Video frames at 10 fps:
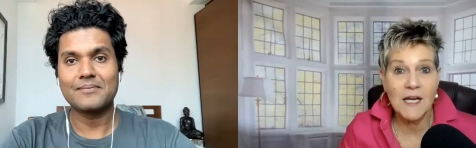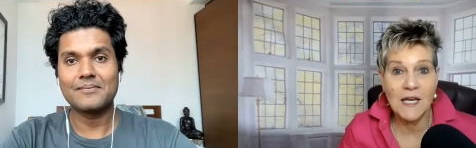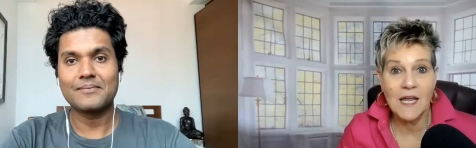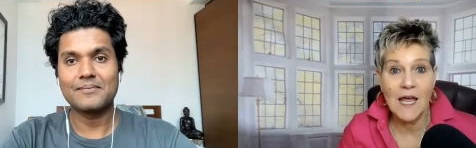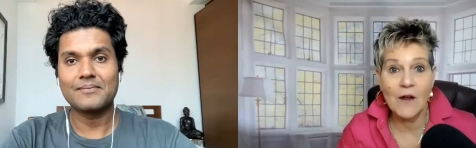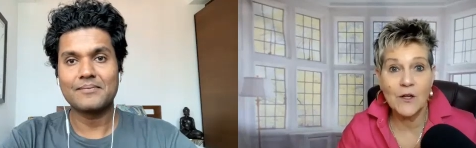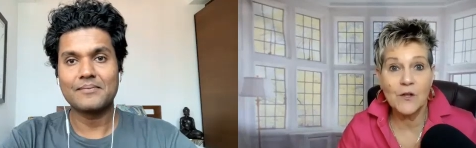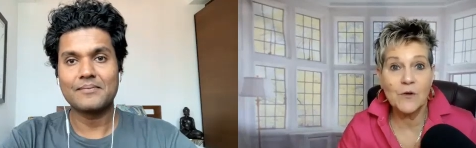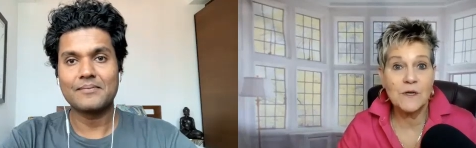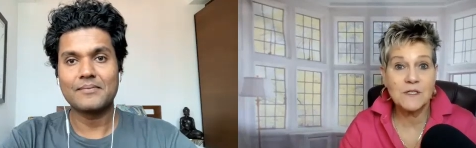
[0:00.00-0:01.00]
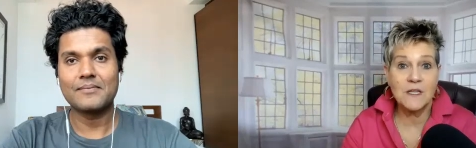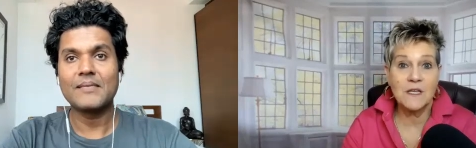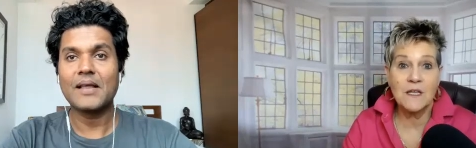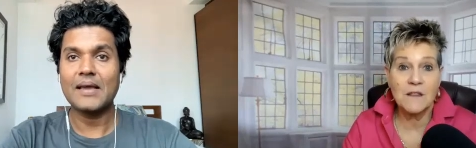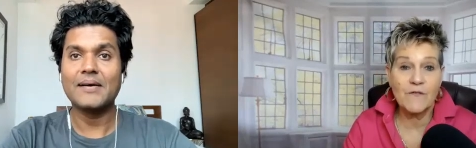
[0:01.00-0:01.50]
Speaker 1: money how do you as
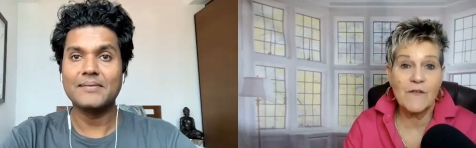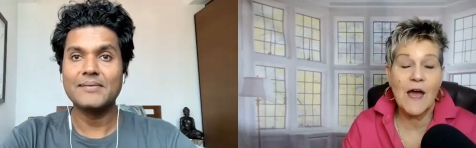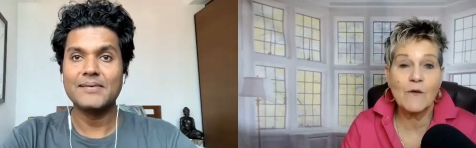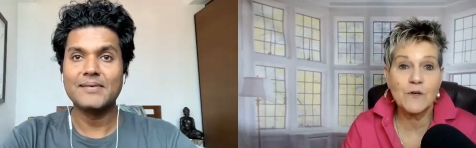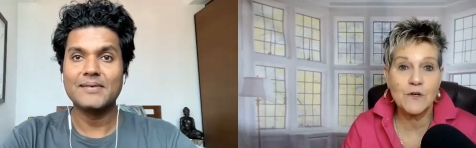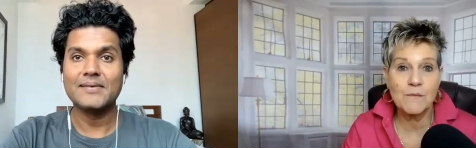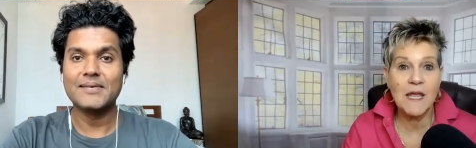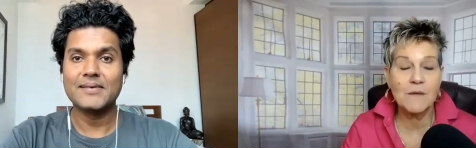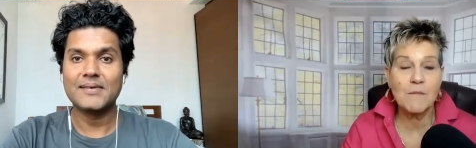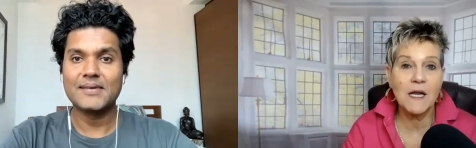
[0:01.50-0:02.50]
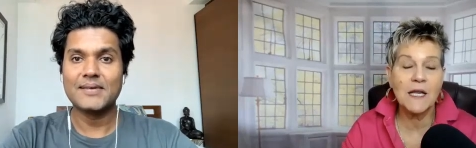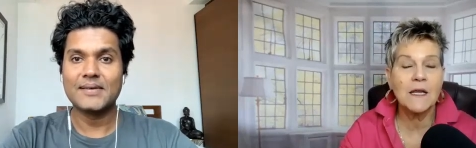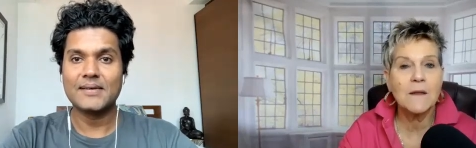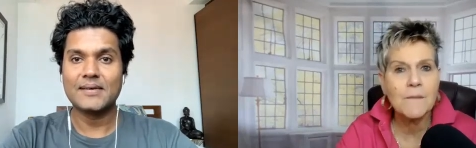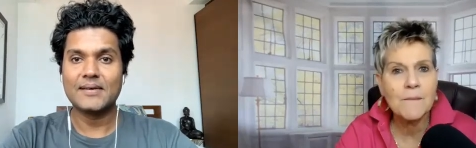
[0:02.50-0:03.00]
the, yeah. the founder make
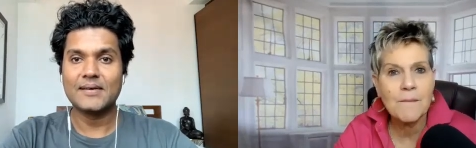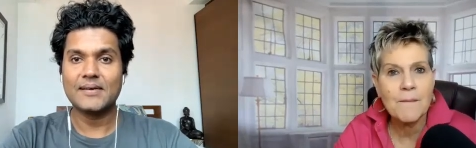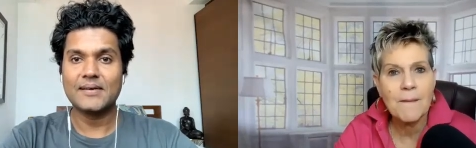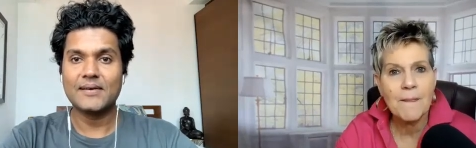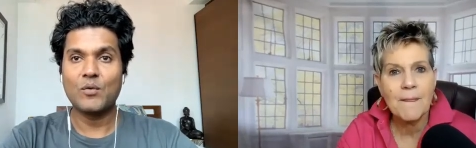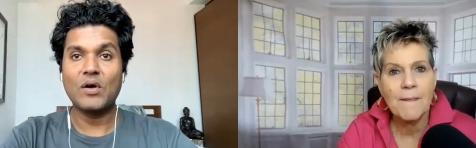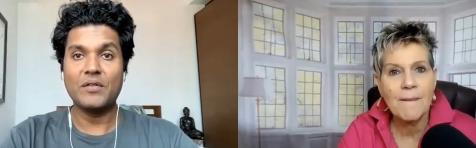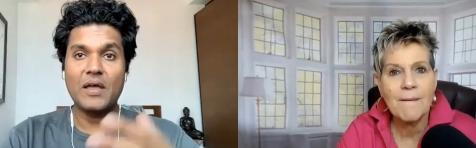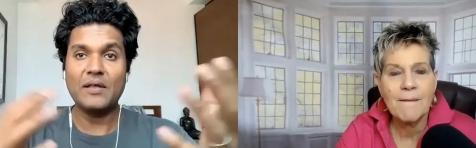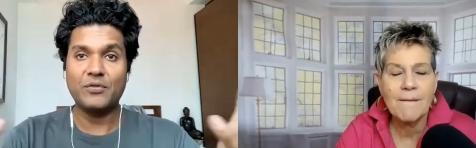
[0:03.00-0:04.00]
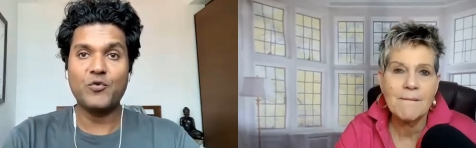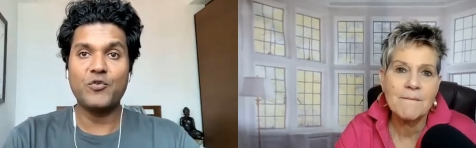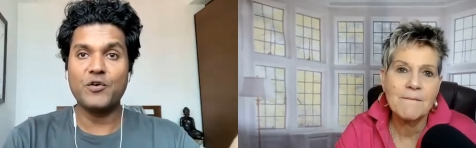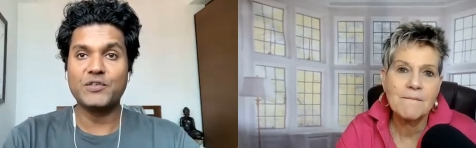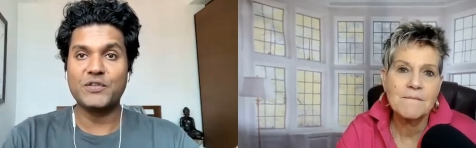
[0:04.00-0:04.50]
money
Speaker 2: well through
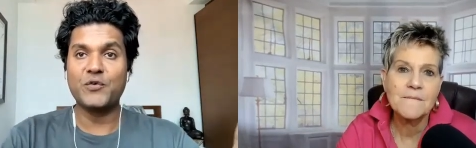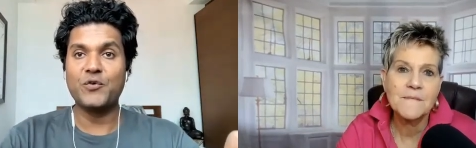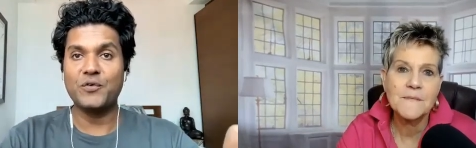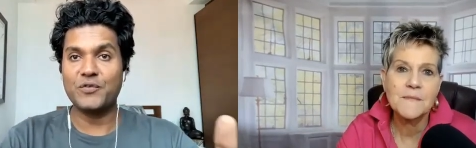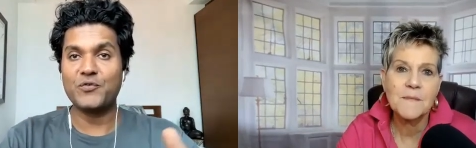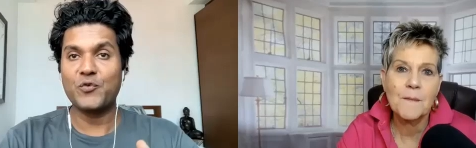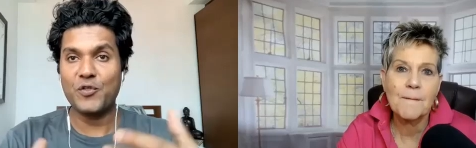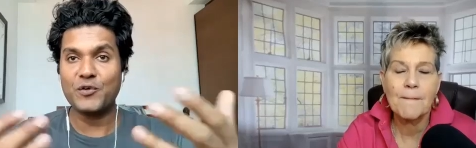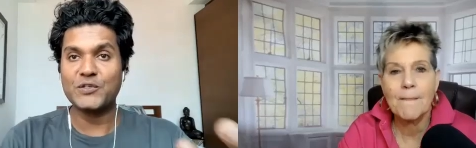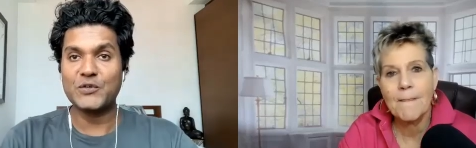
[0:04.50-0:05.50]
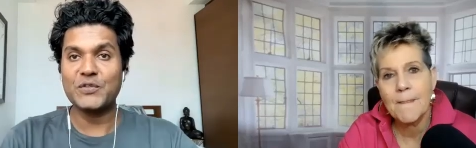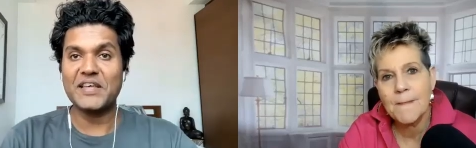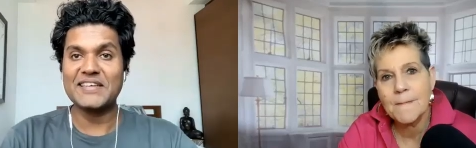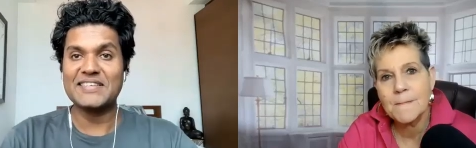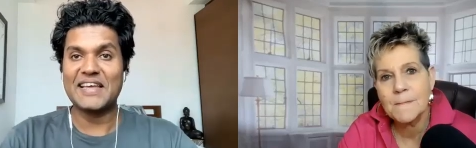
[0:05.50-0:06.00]
those through through those two
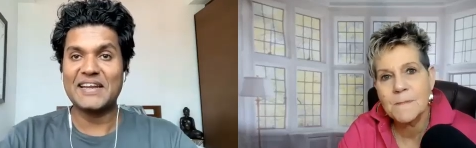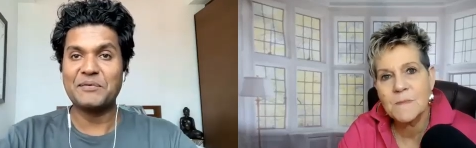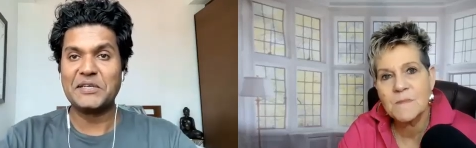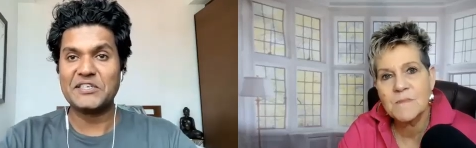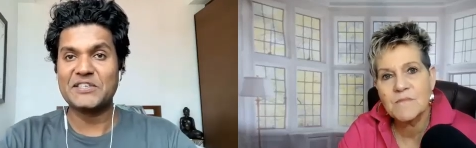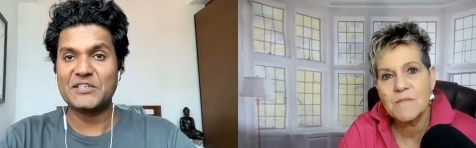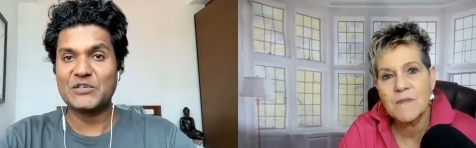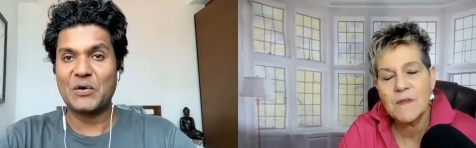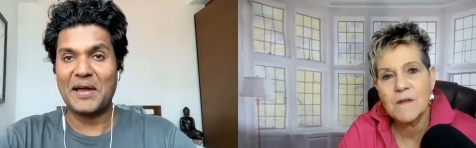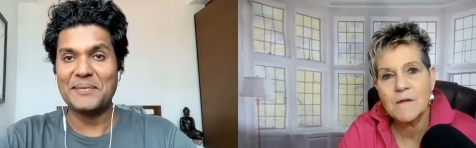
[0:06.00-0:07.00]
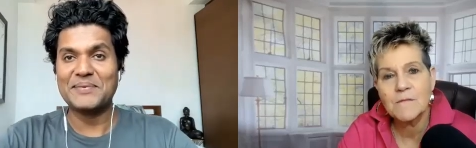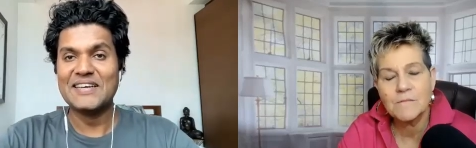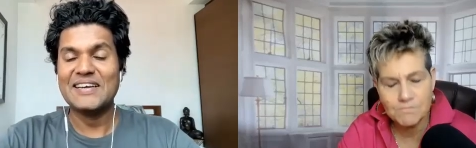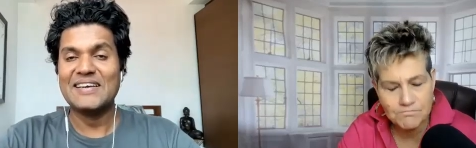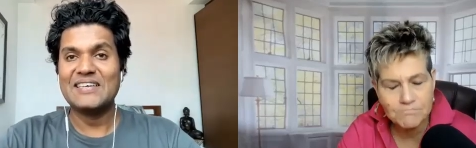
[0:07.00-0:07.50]
things that we just described
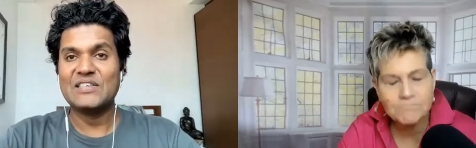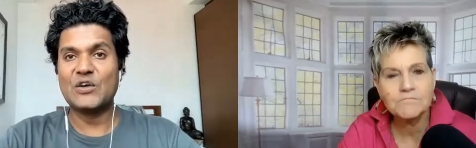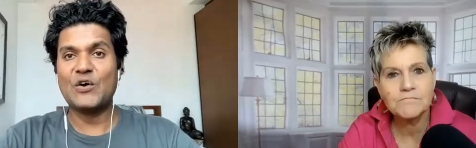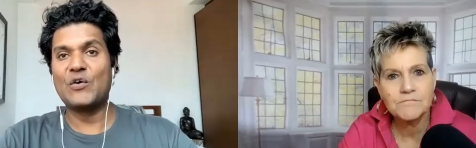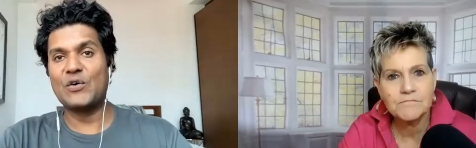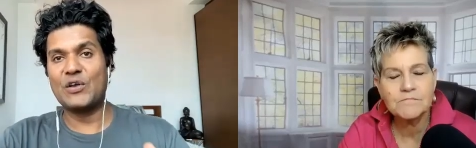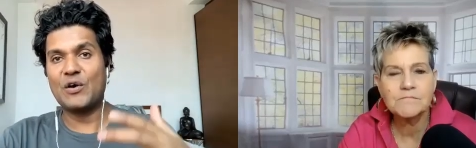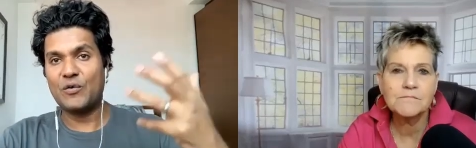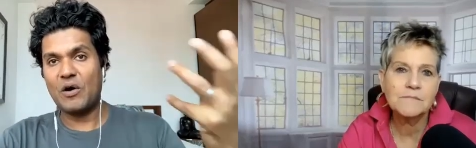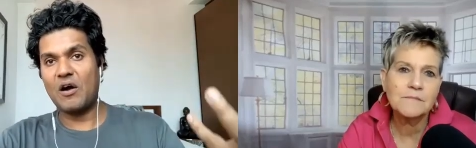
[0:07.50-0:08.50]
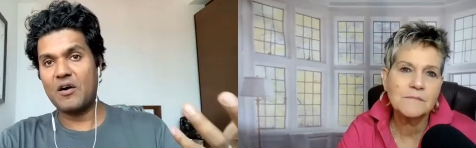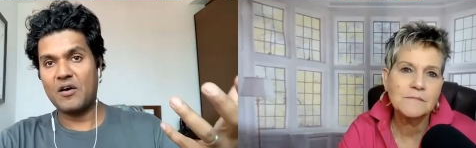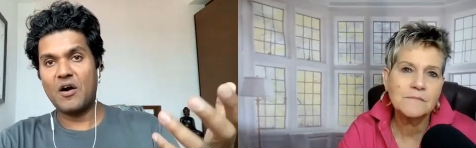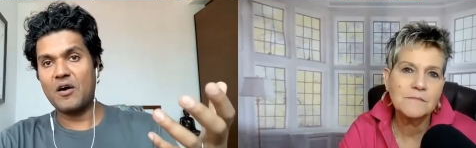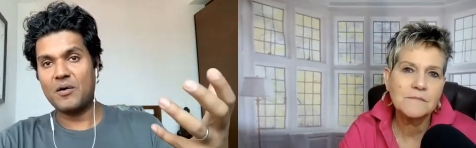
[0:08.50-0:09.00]
mm-hmm. so you know our
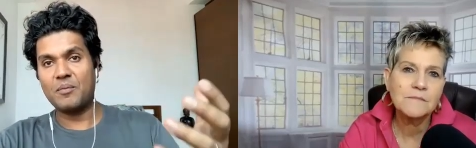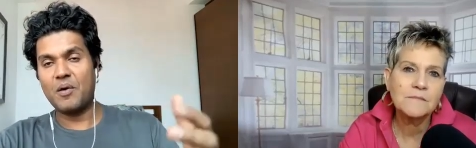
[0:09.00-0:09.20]
our